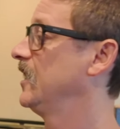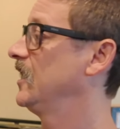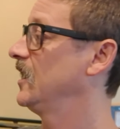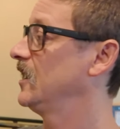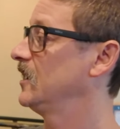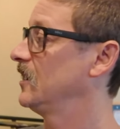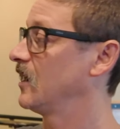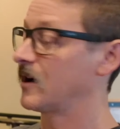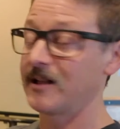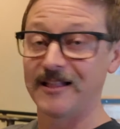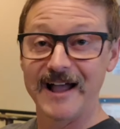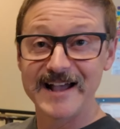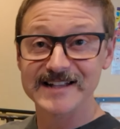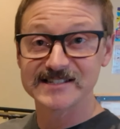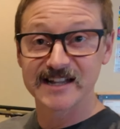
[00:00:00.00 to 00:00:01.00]
a
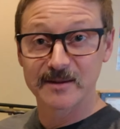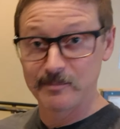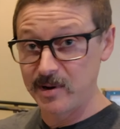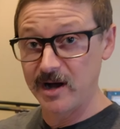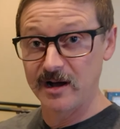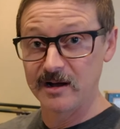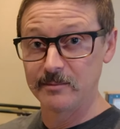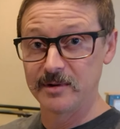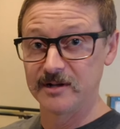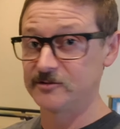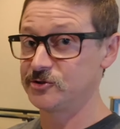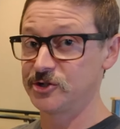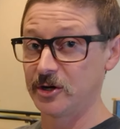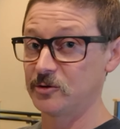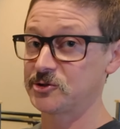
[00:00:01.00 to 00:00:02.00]
classic pub
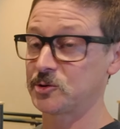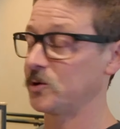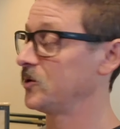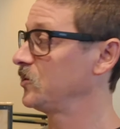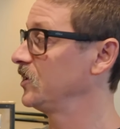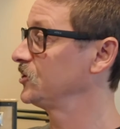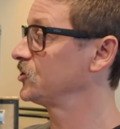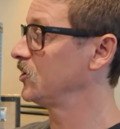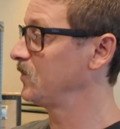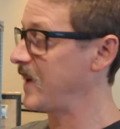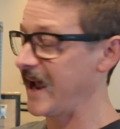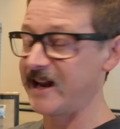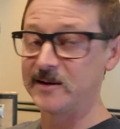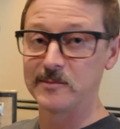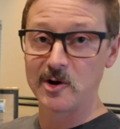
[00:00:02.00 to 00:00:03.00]
Joe Short Original
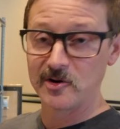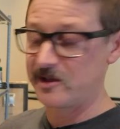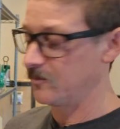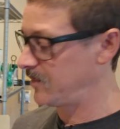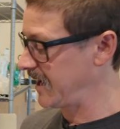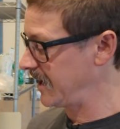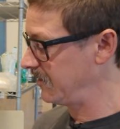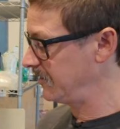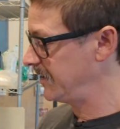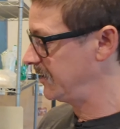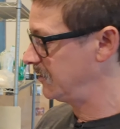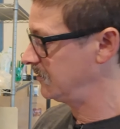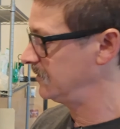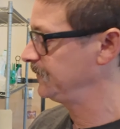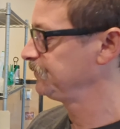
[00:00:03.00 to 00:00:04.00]
Pandemonium Pale
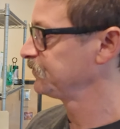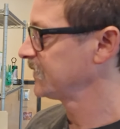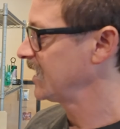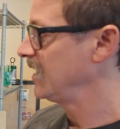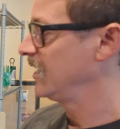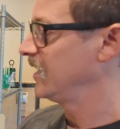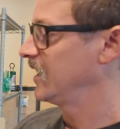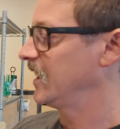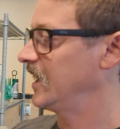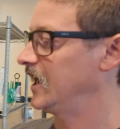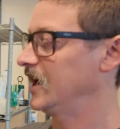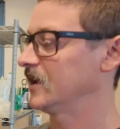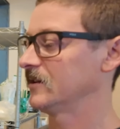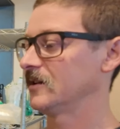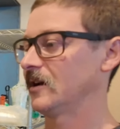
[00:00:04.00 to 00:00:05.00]
Ale.
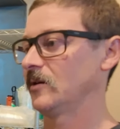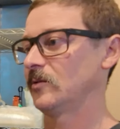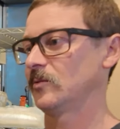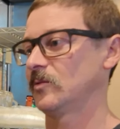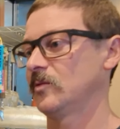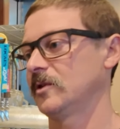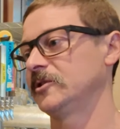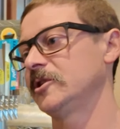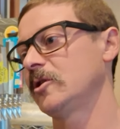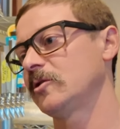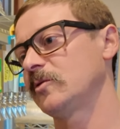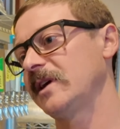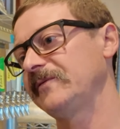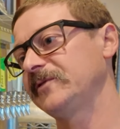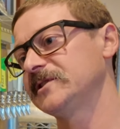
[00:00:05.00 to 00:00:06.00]
And a note
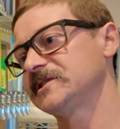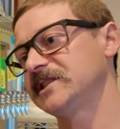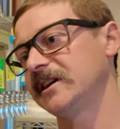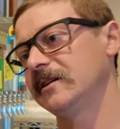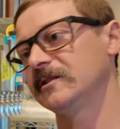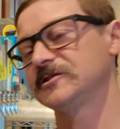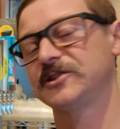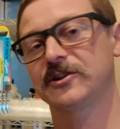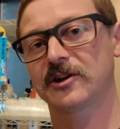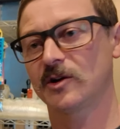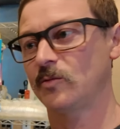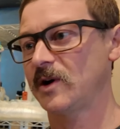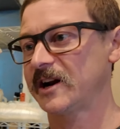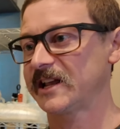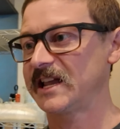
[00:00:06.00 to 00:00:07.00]
of reference here is you're going
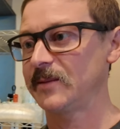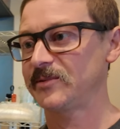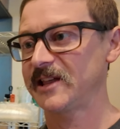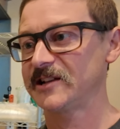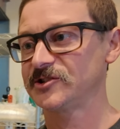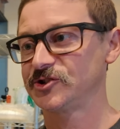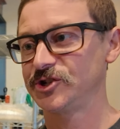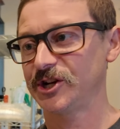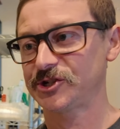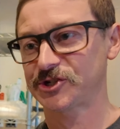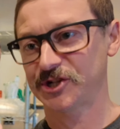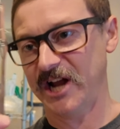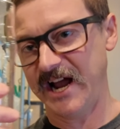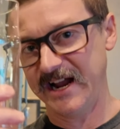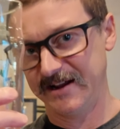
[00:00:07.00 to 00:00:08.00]
to want to keep things just
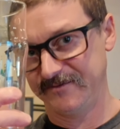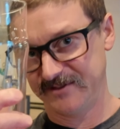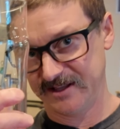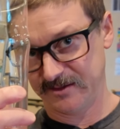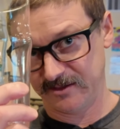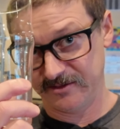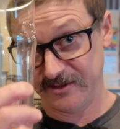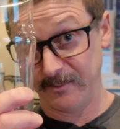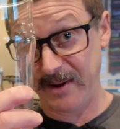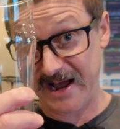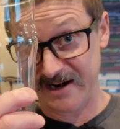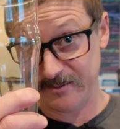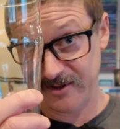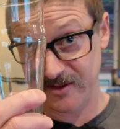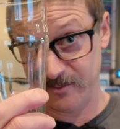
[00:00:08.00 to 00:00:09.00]
shy of the
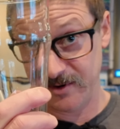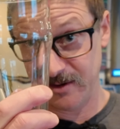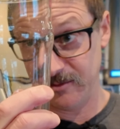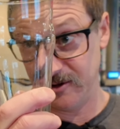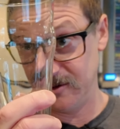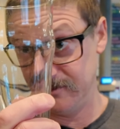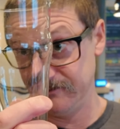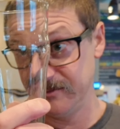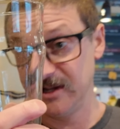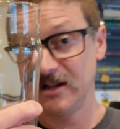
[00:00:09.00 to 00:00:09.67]
bottom of the bubble,